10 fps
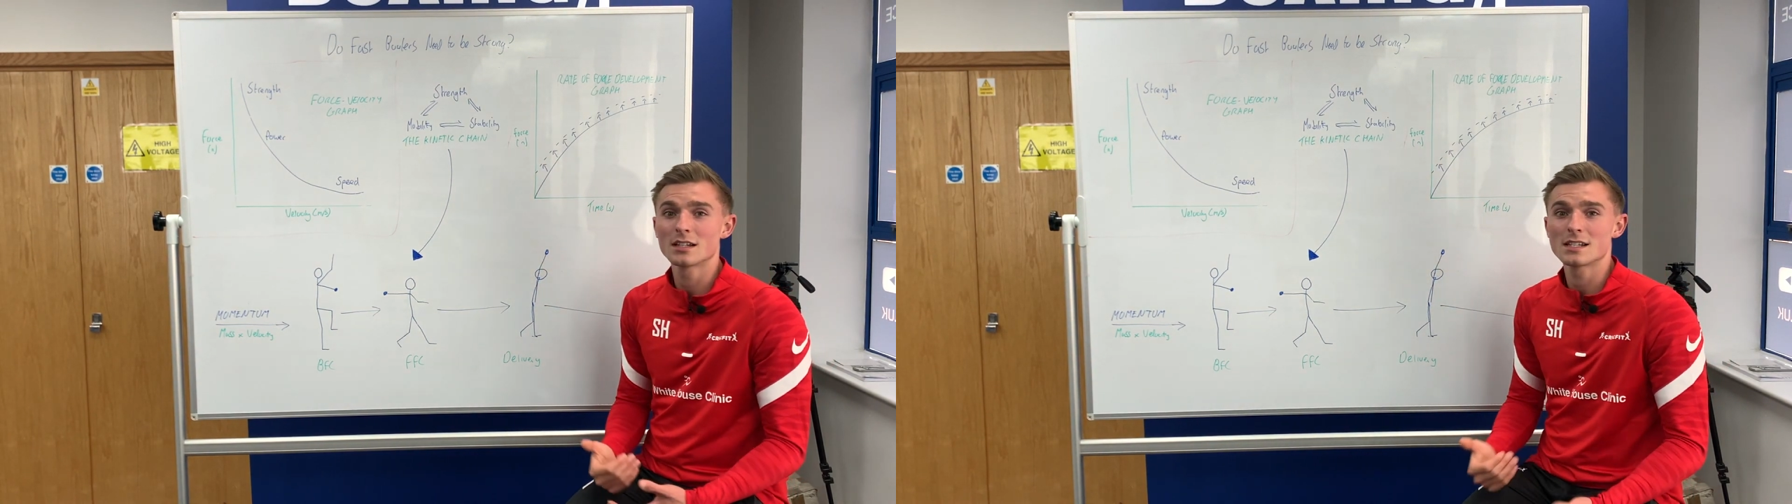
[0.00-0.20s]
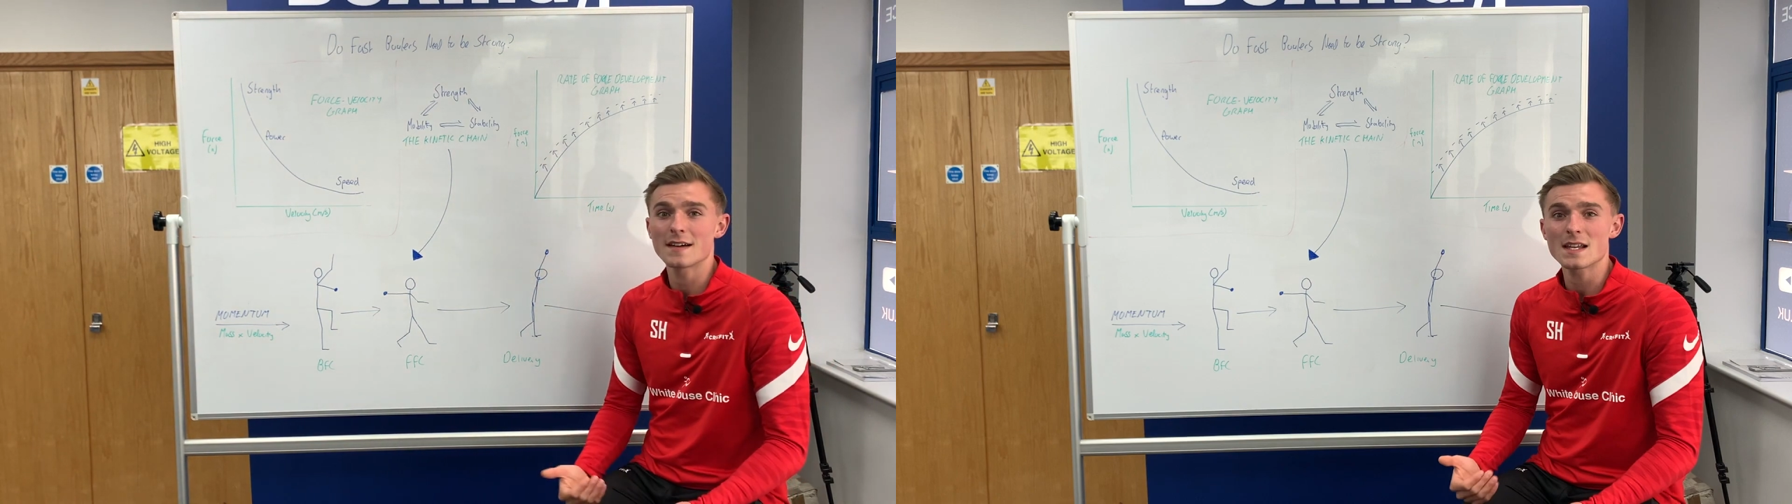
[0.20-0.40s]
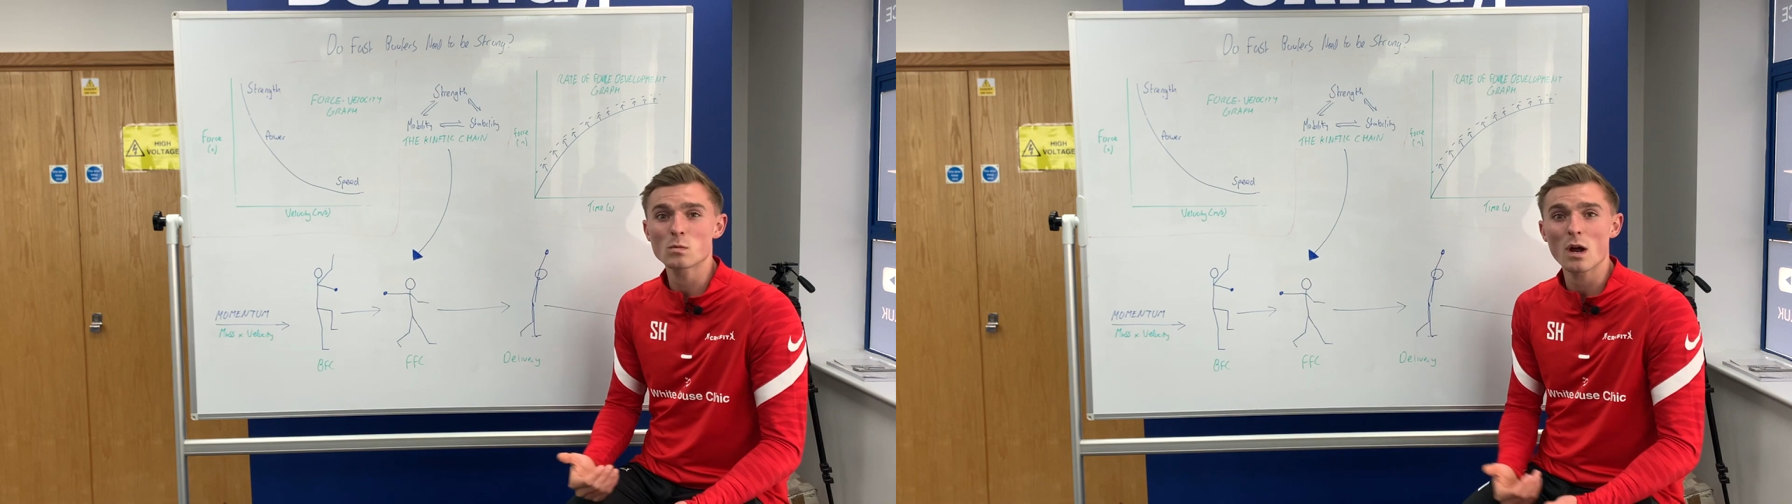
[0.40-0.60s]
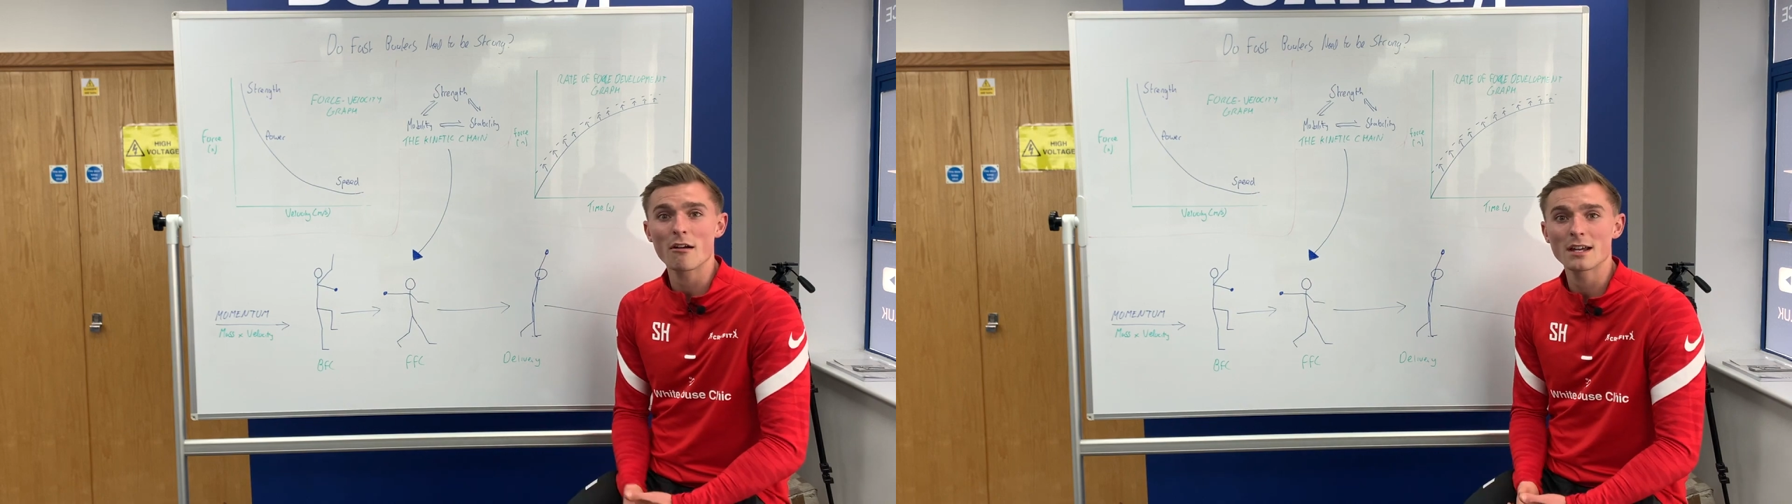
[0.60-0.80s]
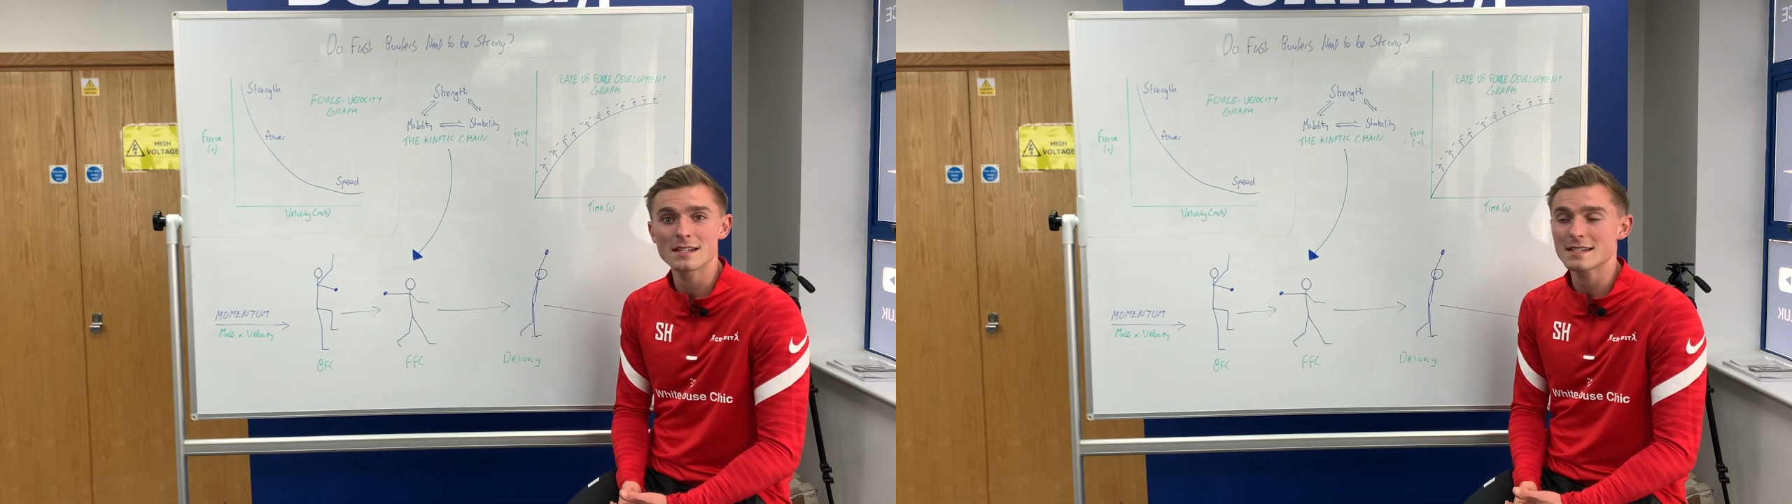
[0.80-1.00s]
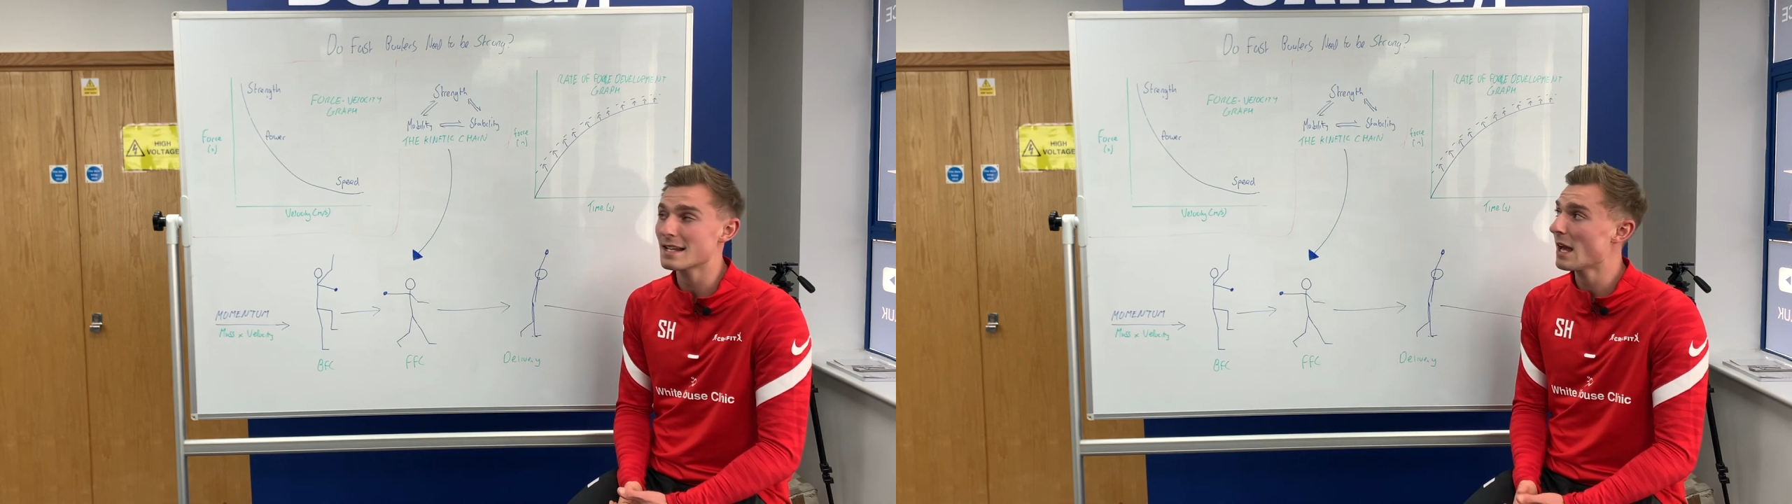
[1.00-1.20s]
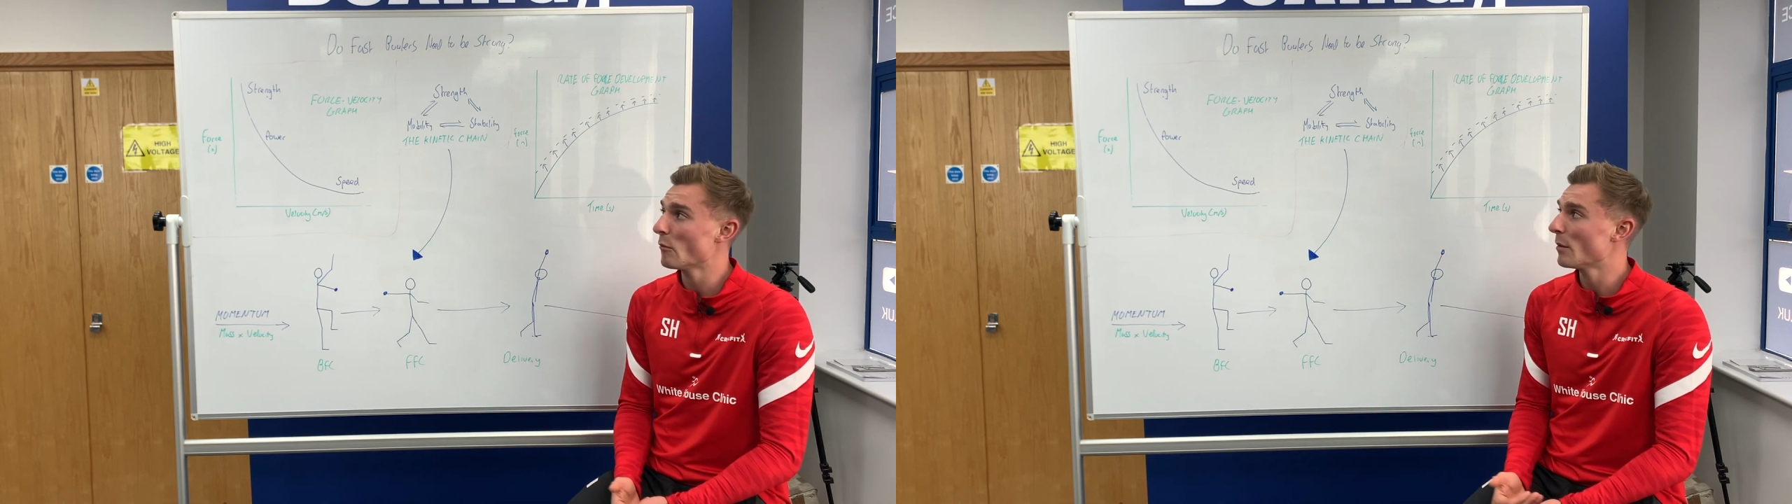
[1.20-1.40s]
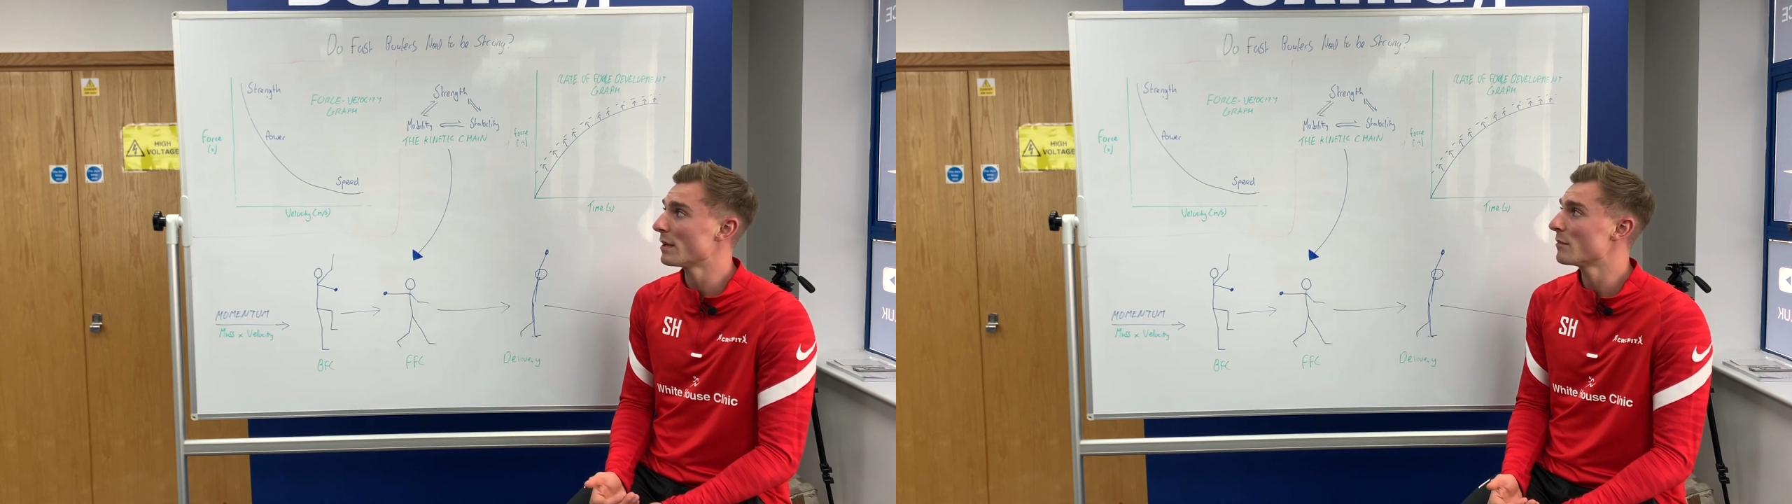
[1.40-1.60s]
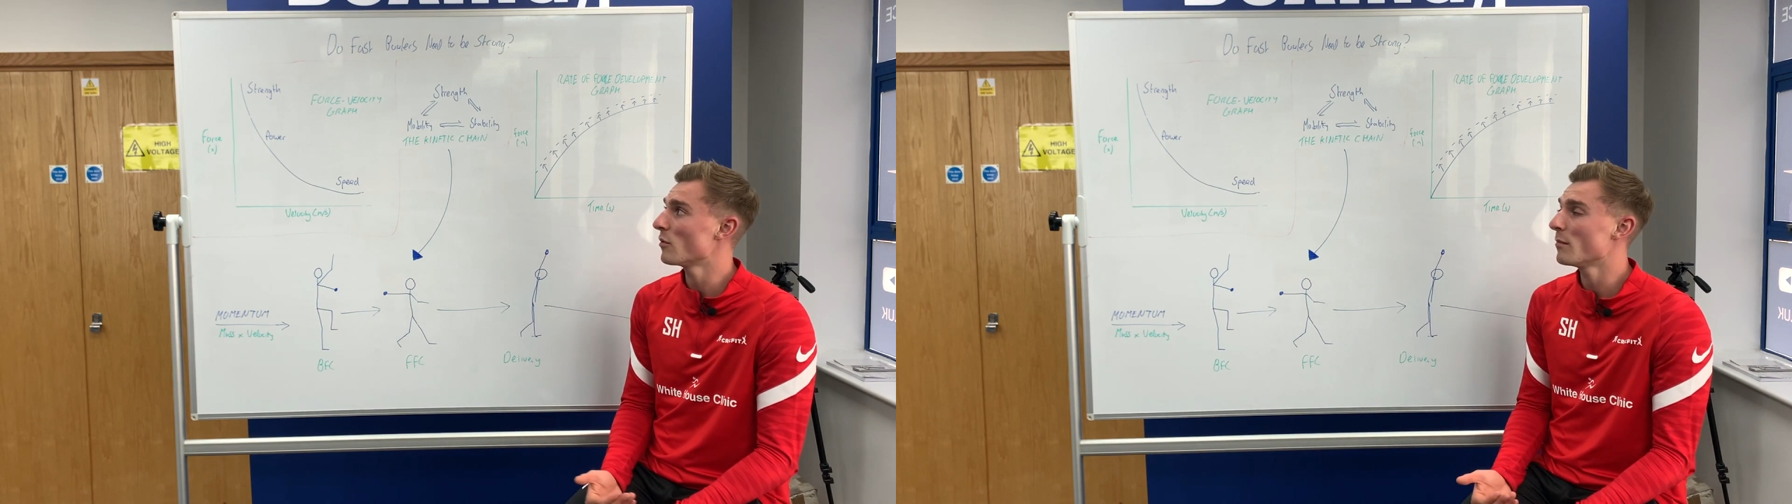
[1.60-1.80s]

So that's where I understand why people